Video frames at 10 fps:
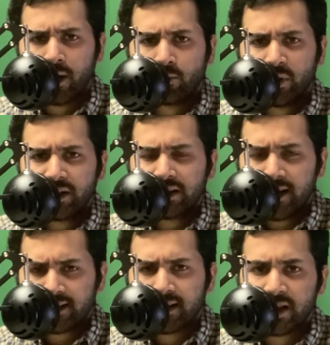I really
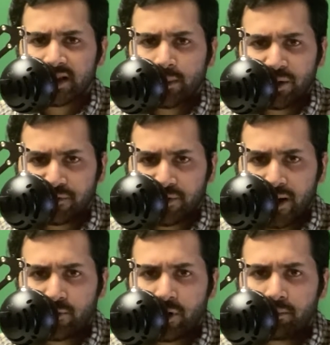liked it. It's not my
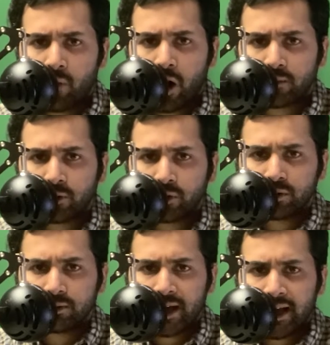favorite
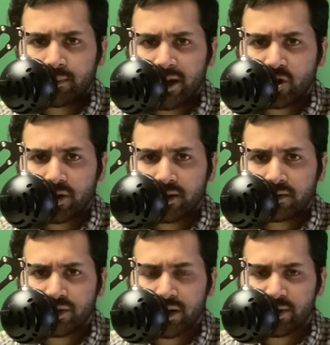Marvel animation
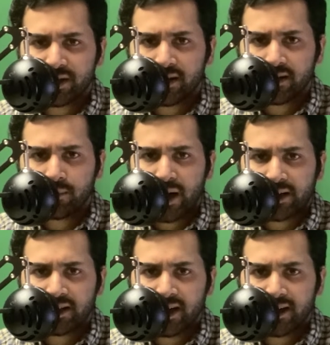series that they did back
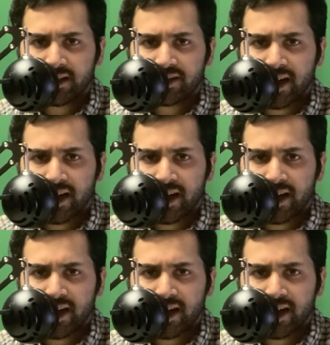in the 90s.